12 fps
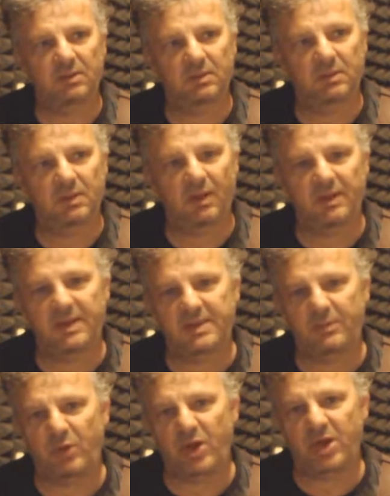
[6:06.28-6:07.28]

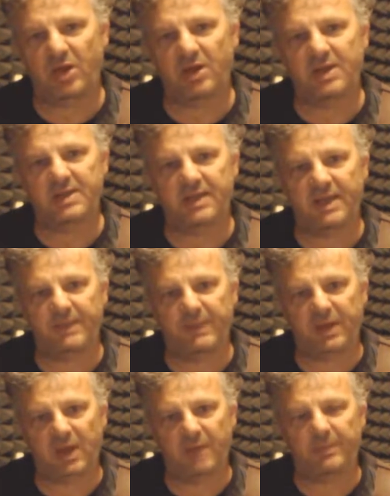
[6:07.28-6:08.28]
only the bridge, only the
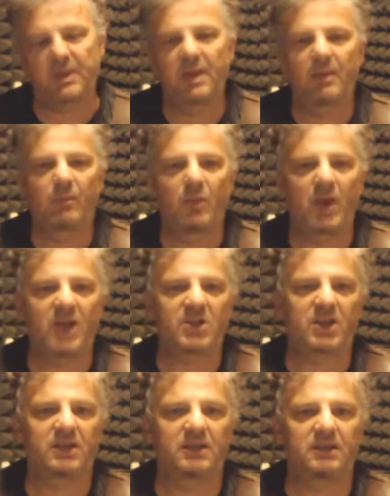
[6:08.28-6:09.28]
neck pickup,
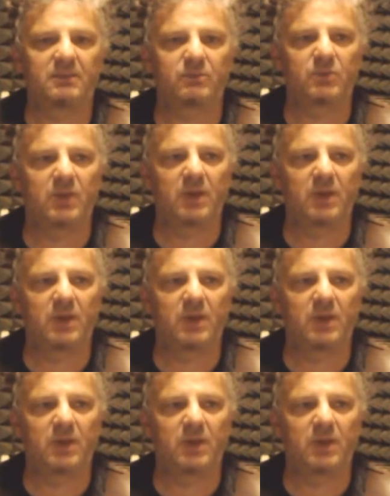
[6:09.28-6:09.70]
bridge and